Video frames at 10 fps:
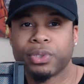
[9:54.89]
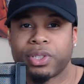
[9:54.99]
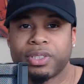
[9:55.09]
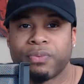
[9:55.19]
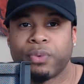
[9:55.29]

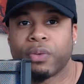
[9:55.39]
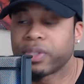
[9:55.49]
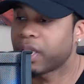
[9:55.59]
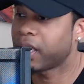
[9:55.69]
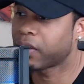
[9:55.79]
searching for
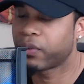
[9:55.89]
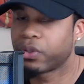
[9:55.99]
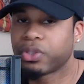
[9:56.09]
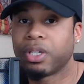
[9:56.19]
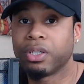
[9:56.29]

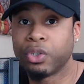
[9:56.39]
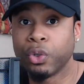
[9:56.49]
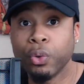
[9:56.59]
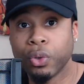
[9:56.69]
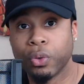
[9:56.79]
photographers on
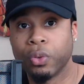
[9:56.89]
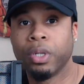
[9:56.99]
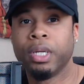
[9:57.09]
Google.